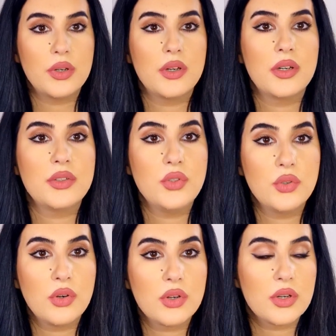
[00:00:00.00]

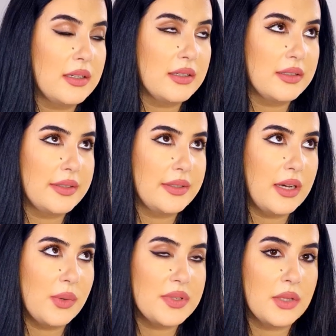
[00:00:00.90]
Dior,
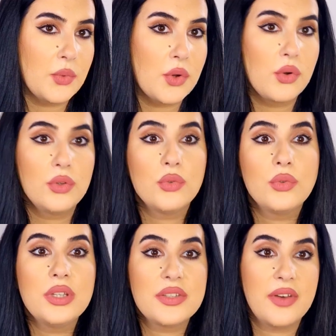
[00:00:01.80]
how is that one called?
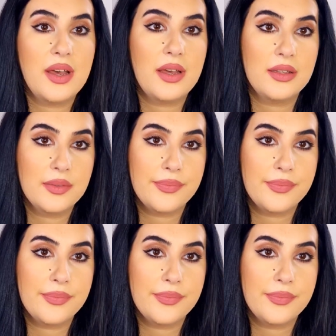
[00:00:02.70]
Oud Isfahan.